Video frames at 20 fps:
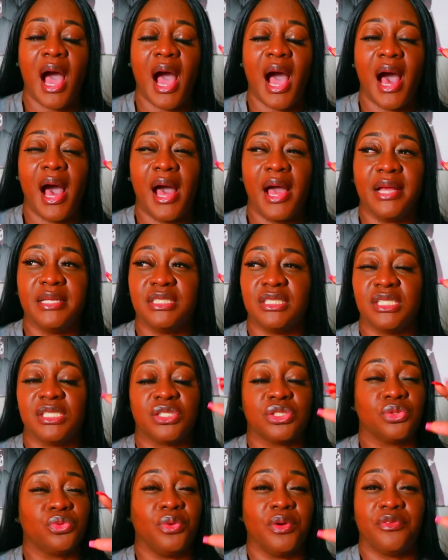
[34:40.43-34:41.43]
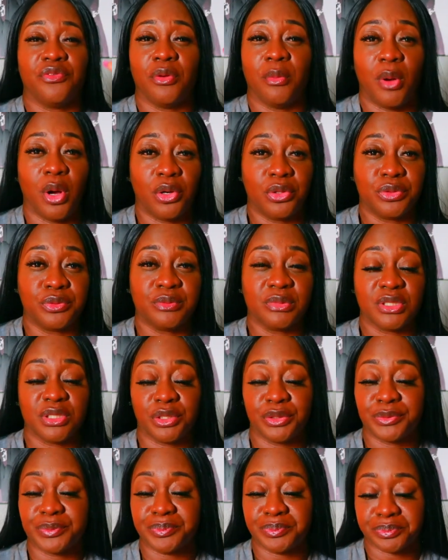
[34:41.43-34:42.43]
I just do it from home.
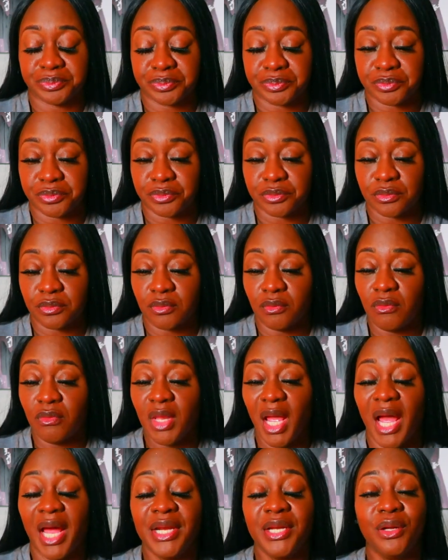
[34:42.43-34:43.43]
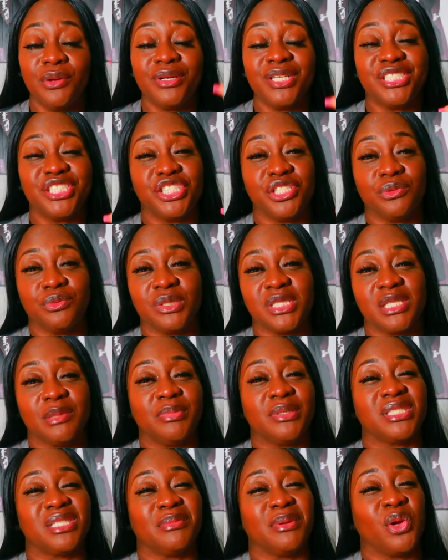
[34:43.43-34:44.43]
So I know this year we're
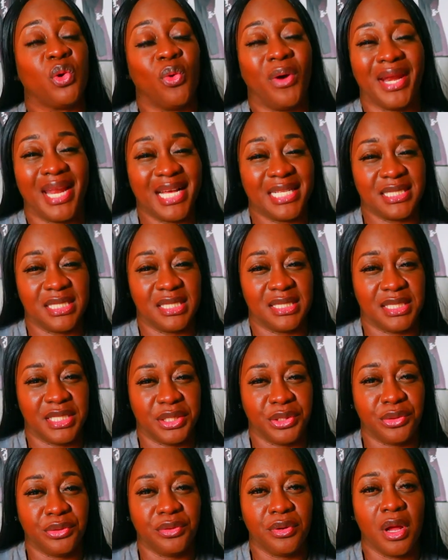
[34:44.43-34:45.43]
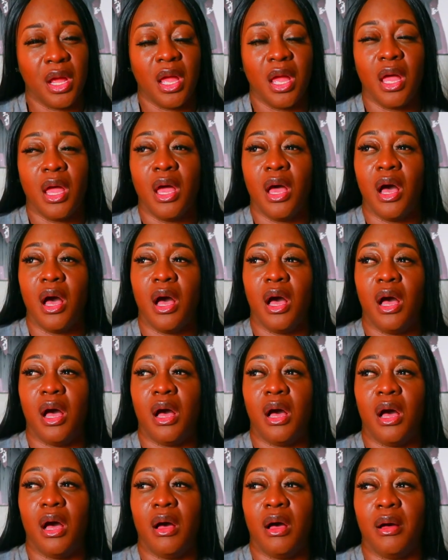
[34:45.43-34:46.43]
supposed to be going out to dinner
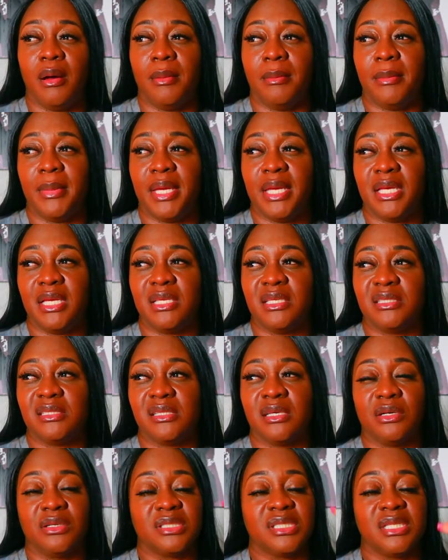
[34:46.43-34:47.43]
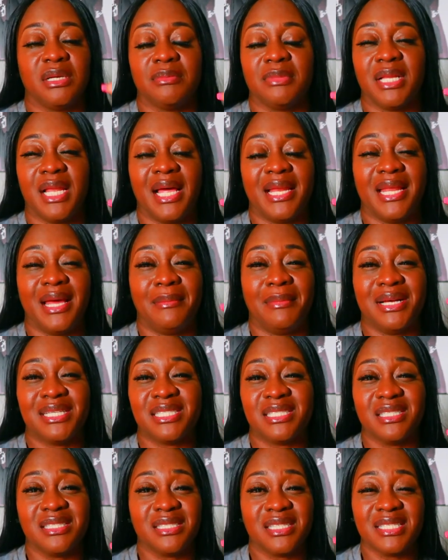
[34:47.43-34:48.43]
um, and, or something like that.
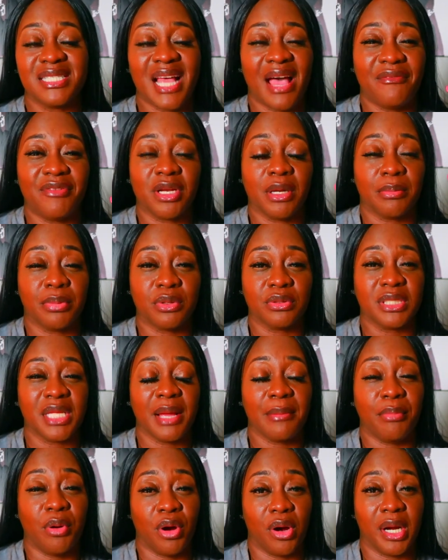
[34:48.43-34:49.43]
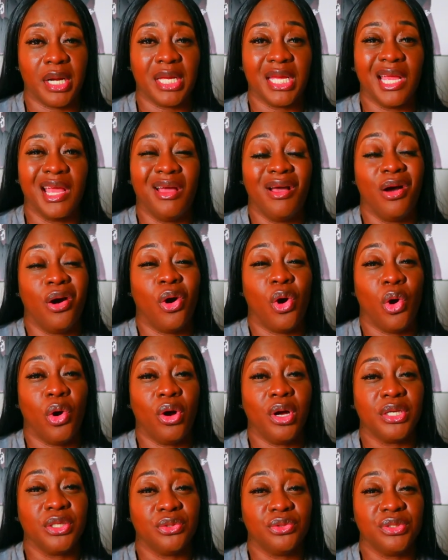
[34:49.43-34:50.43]
My sister's having a birthday party
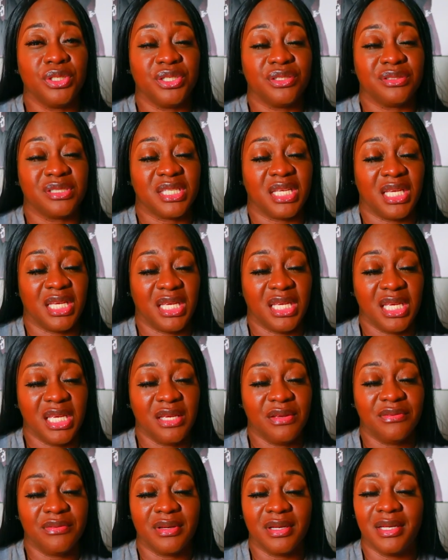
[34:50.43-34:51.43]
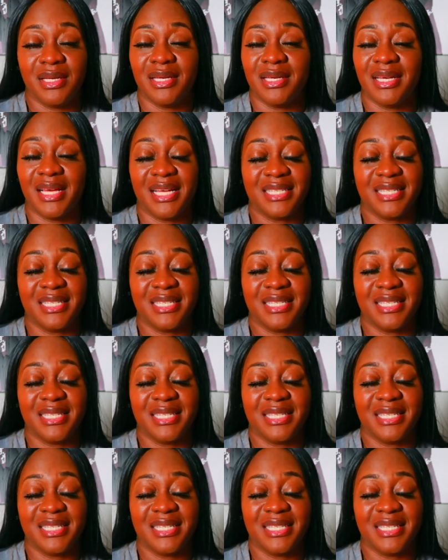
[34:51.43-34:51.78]
on New Year's Eve.